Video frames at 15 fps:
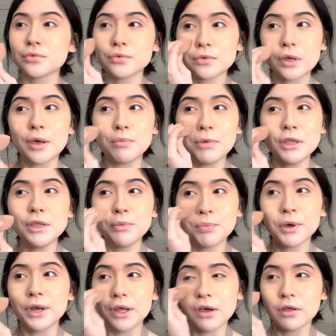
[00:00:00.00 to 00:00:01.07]
I mainly
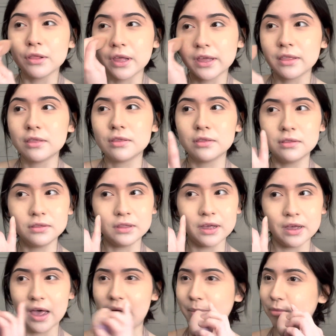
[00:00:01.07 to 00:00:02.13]
put it on like
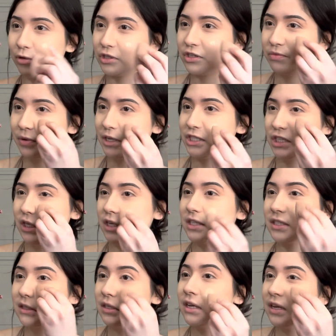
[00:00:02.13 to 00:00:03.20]
the apples of my
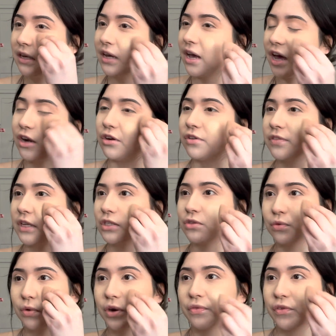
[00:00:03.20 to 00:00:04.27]
cheeks. I don't know if that's the
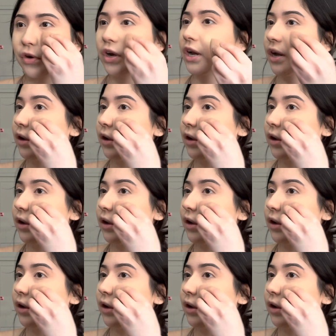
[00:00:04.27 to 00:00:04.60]
word for it.